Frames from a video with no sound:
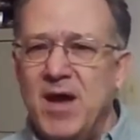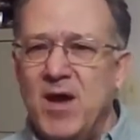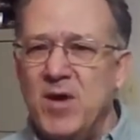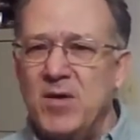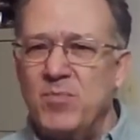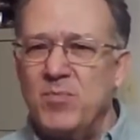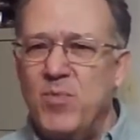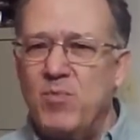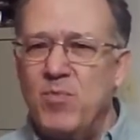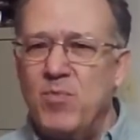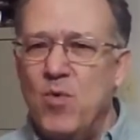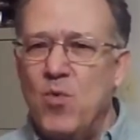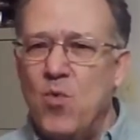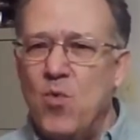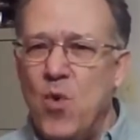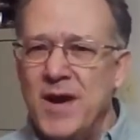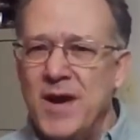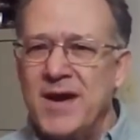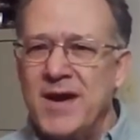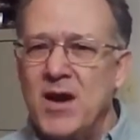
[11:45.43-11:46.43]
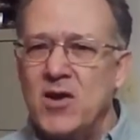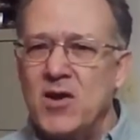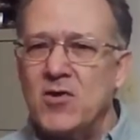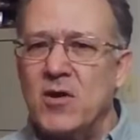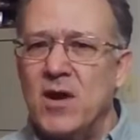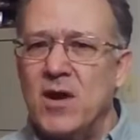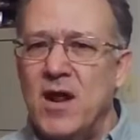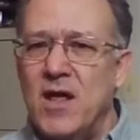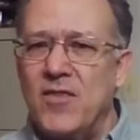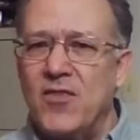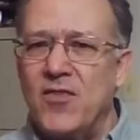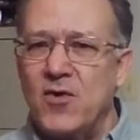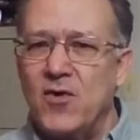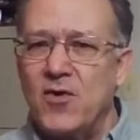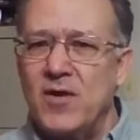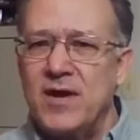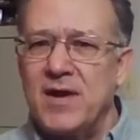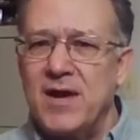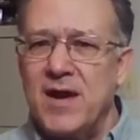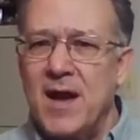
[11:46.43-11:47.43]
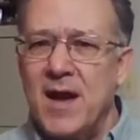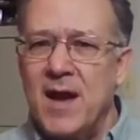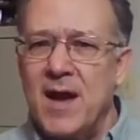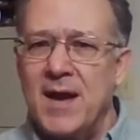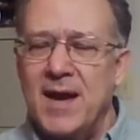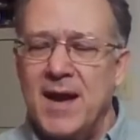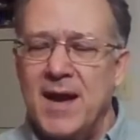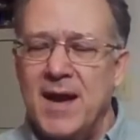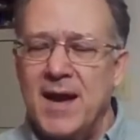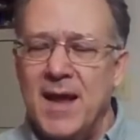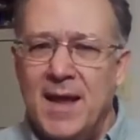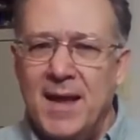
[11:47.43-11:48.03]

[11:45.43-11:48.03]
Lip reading: $139